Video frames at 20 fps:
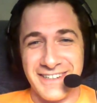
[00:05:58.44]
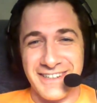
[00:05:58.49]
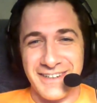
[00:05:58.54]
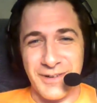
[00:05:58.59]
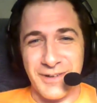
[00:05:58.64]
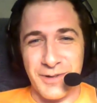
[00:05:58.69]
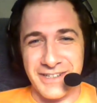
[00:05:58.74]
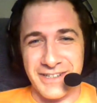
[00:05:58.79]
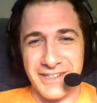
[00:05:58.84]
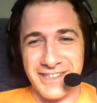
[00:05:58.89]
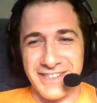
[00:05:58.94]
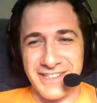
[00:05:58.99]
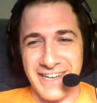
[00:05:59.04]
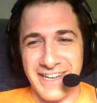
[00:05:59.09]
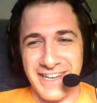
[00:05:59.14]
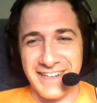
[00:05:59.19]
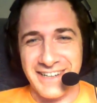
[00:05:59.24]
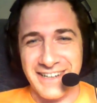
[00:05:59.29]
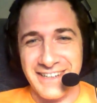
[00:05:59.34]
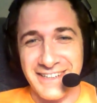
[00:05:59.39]

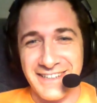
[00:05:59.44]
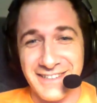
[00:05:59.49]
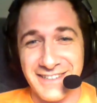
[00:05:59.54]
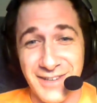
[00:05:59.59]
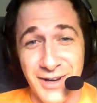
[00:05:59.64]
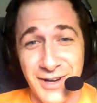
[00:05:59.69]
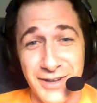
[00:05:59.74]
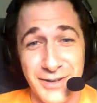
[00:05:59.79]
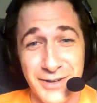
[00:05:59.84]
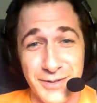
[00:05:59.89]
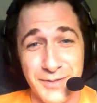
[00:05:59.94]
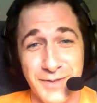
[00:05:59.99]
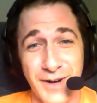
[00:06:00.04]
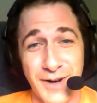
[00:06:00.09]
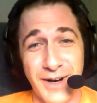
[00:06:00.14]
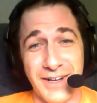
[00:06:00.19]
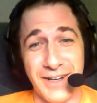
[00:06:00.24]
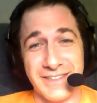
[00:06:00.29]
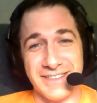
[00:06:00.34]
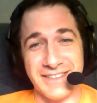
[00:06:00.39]
Hornacek. This is all your
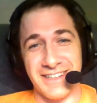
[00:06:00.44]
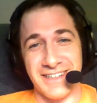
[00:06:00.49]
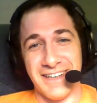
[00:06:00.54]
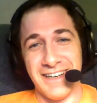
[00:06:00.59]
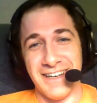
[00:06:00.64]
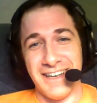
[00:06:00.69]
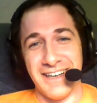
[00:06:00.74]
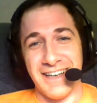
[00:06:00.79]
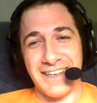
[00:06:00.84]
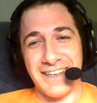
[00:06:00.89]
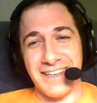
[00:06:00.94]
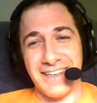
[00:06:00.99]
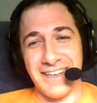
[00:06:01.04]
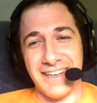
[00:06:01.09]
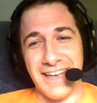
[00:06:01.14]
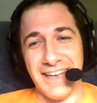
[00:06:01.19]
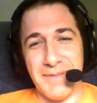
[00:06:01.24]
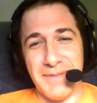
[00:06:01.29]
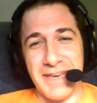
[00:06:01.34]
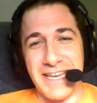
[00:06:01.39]
fault.
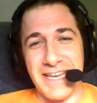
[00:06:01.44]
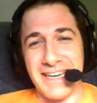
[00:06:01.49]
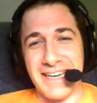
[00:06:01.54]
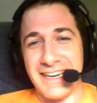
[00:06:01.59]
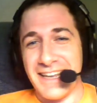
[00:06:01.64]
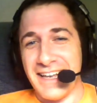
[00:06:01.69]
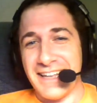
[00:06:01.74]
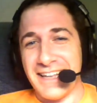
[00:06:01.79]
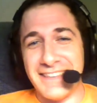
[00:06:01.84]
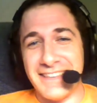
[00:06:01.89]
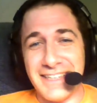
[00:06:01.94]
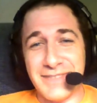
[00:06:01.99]
I mean, this